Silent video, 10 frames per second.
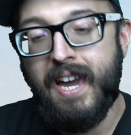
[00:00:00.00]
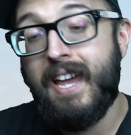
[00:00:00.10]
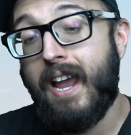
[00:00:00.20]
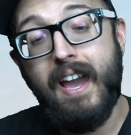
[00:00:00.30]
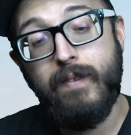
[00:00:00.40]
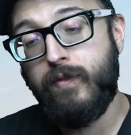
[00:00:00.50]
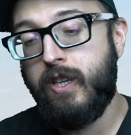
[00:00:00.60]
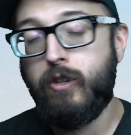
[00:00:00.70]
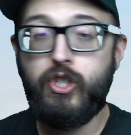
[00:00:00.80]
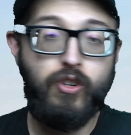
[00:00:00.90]
And I have,
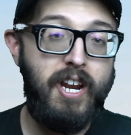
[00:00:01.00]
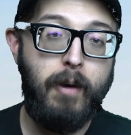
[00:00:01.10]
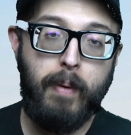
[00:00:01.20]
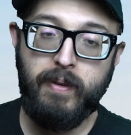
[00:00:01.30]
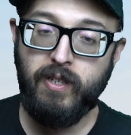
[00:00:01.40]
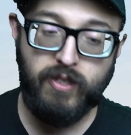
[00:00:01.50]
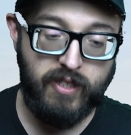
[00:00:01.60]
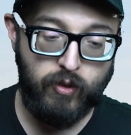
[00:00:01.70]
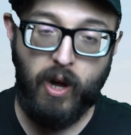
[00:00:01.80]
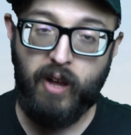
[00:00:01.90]
straight up, I've been using
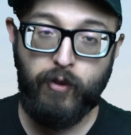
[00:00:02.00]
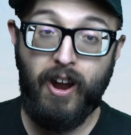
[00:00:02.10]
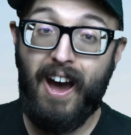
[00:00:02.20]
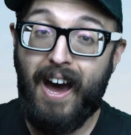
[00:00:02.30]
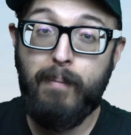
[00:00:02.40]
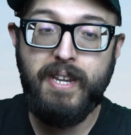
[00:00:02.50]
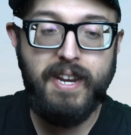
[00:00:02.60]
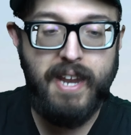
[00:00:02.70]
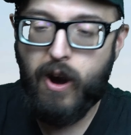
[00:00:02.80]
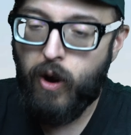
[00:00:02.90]
this wallet for a hot
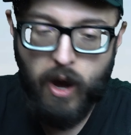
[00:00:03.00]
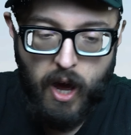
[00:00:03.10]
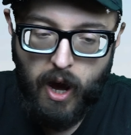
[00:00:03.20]
minute now.